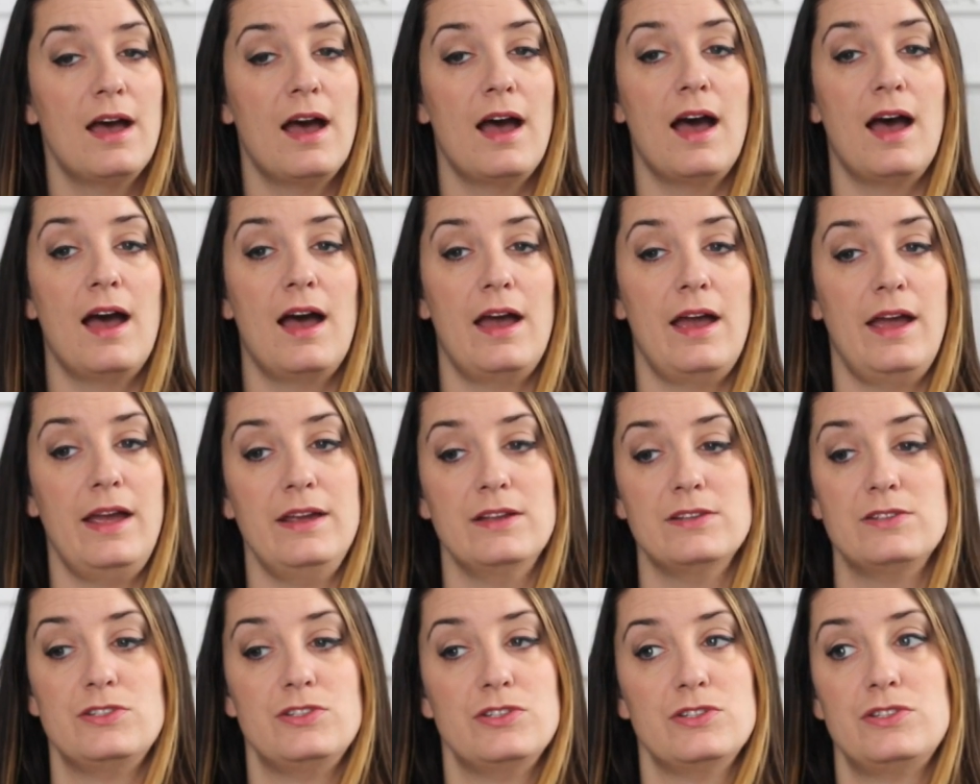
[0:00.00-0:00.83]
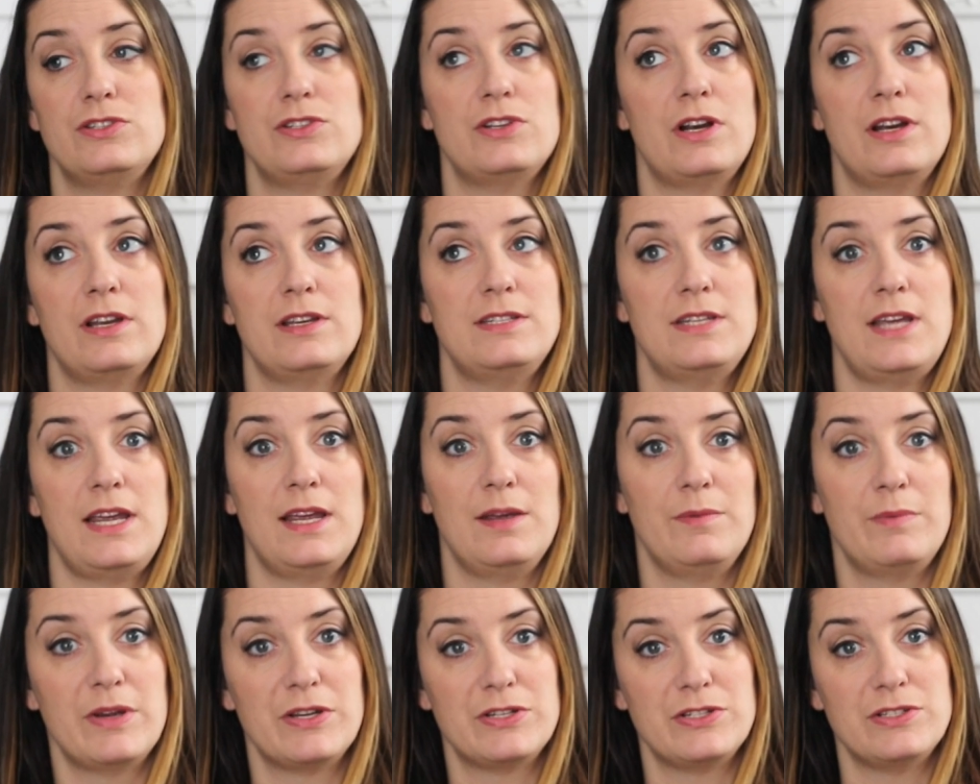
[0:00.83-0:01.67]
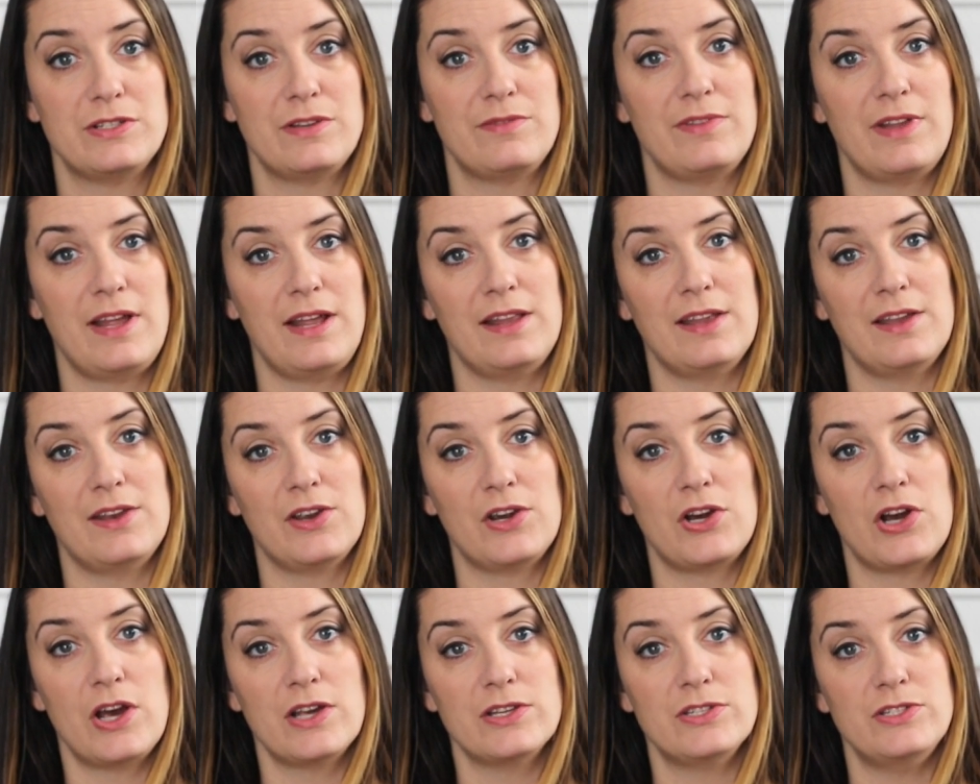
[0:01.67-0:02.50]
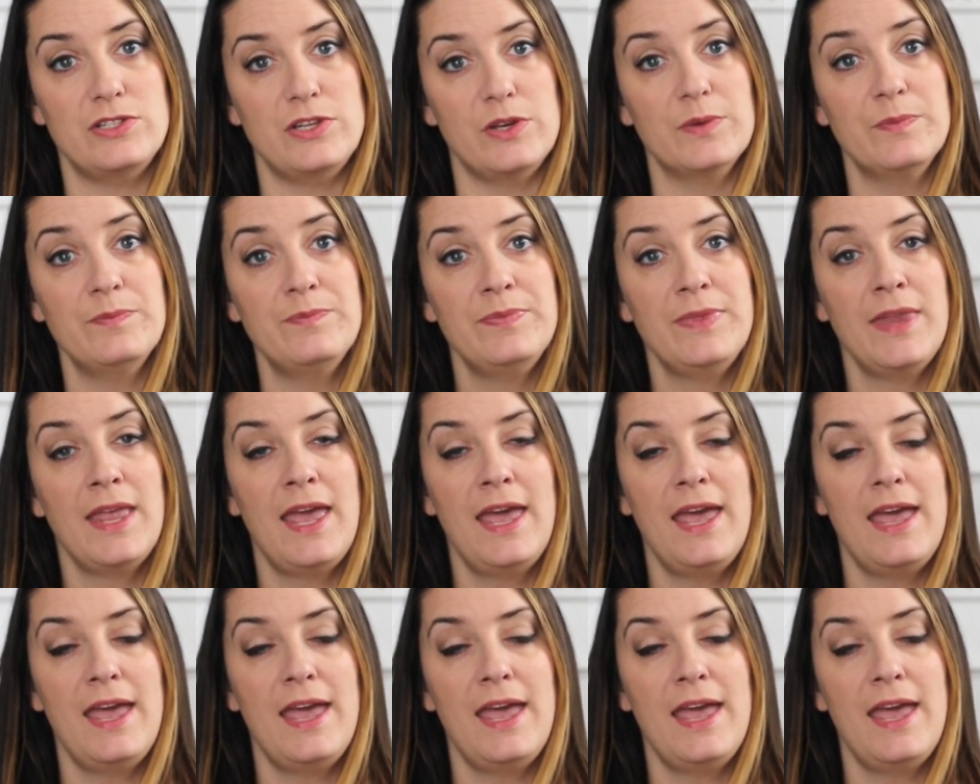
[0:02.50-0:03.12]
I just started taking pictures of Layla in a costume